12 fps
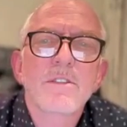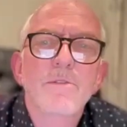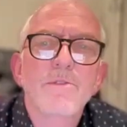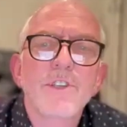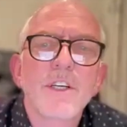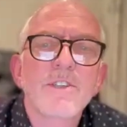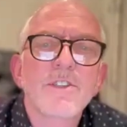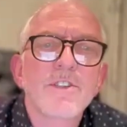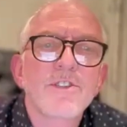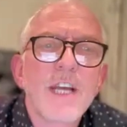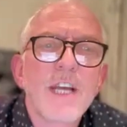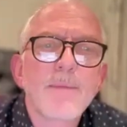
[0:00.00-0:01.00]
So
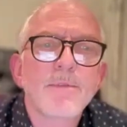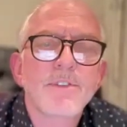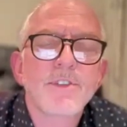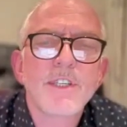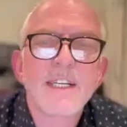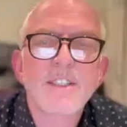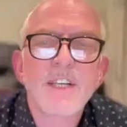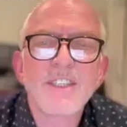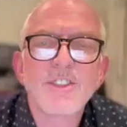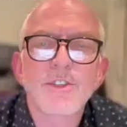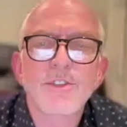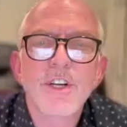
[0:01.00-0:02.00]
Genesis chapter 6,
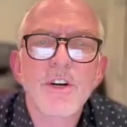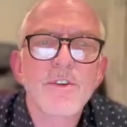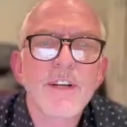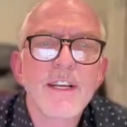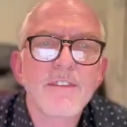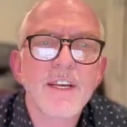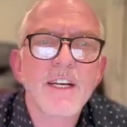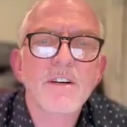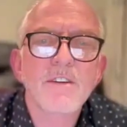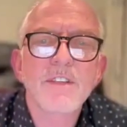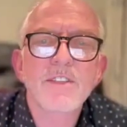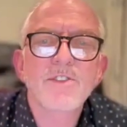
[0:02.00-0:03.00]
as you're turning
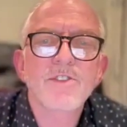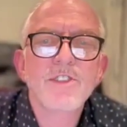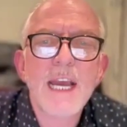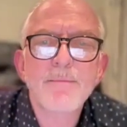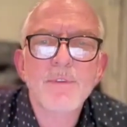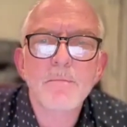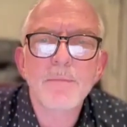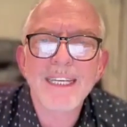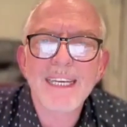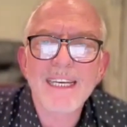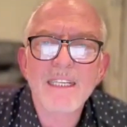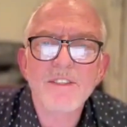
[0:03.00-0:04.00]
there, this chapter
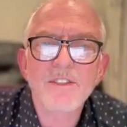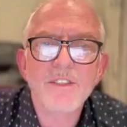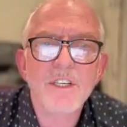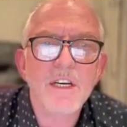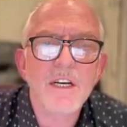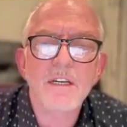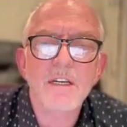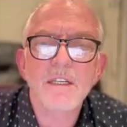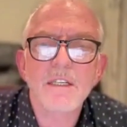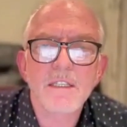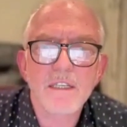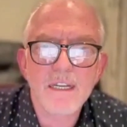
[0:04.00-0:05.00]
begins in
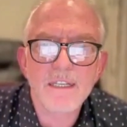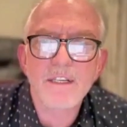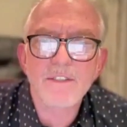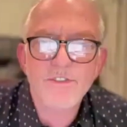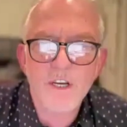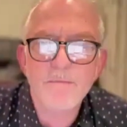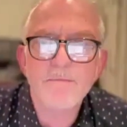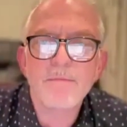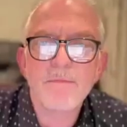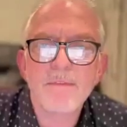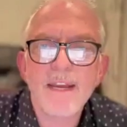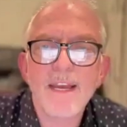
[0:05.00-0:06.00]
the
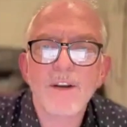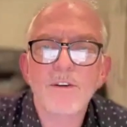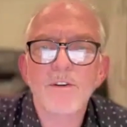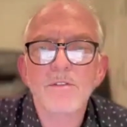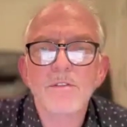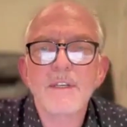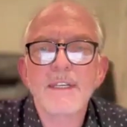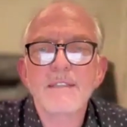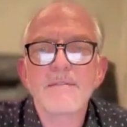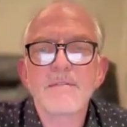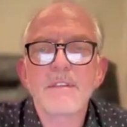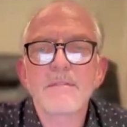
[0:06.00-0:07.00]
subheader.
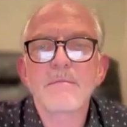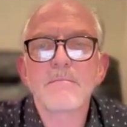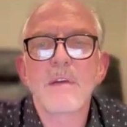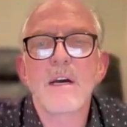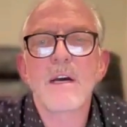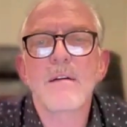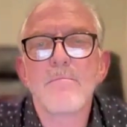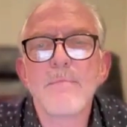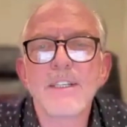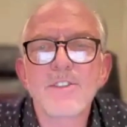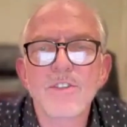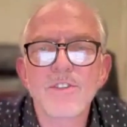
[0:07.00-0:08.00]
It
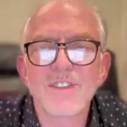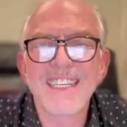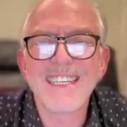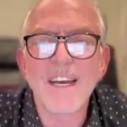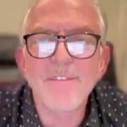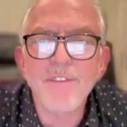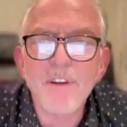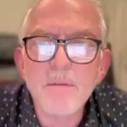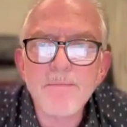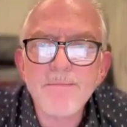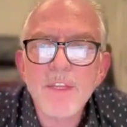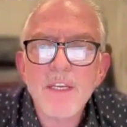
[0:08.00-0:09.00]
mentions the
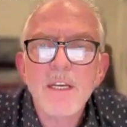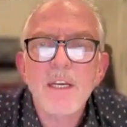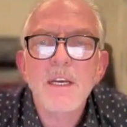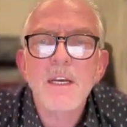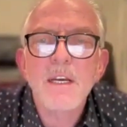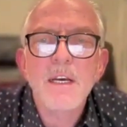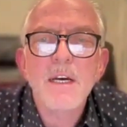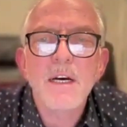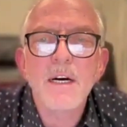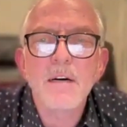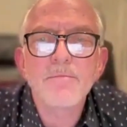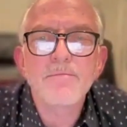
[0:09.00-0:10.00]
Nephilim.
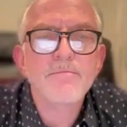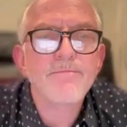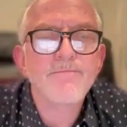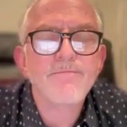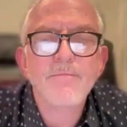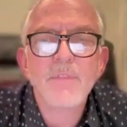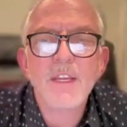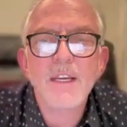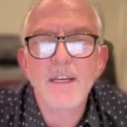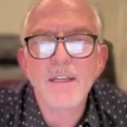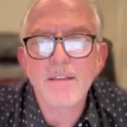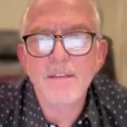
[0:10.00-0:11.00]

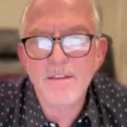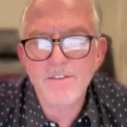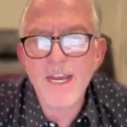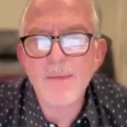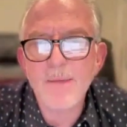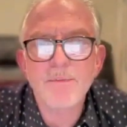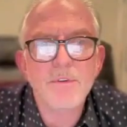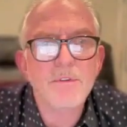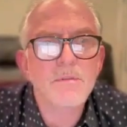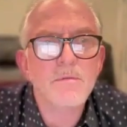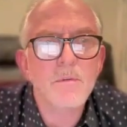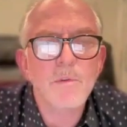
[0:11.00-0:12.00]
And the
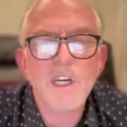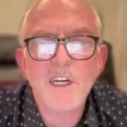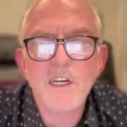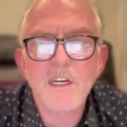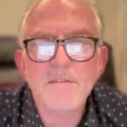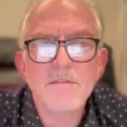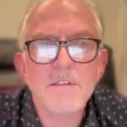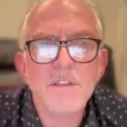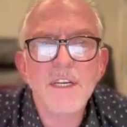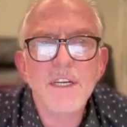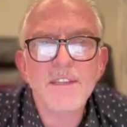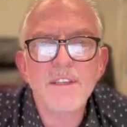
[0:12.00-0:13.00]
chapter, what we're going to
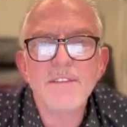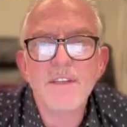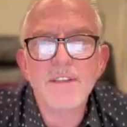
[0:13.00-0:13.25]
look at